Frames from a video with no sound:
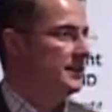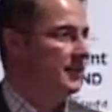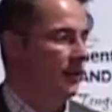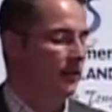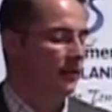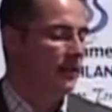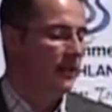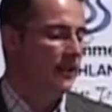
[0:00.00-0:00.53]

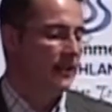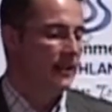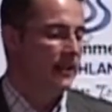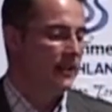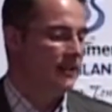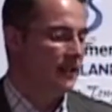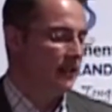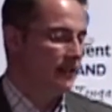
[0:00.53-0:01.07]
So
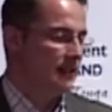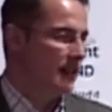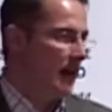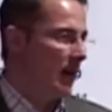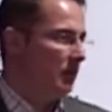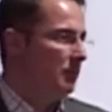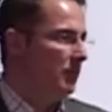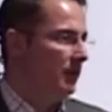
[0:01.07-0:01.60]
it's an
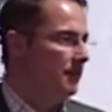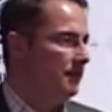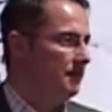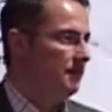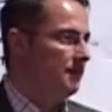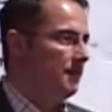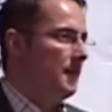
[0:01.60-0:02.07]
output,